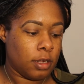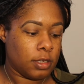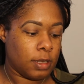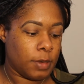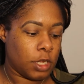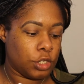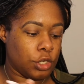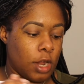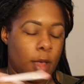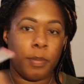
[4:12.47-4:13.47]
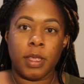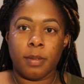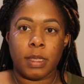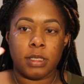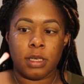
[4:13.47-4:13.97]
Because I'm not sure how
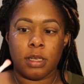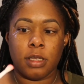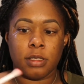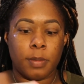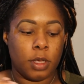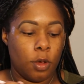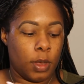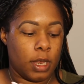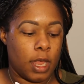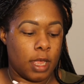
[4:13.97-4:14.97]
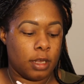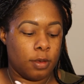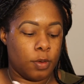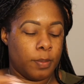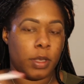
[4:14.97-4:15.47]
pigmented it is. I'm going to go in
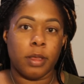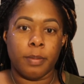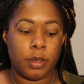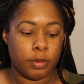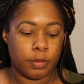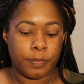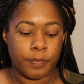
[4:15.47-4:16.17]
lightly with Blood Milk,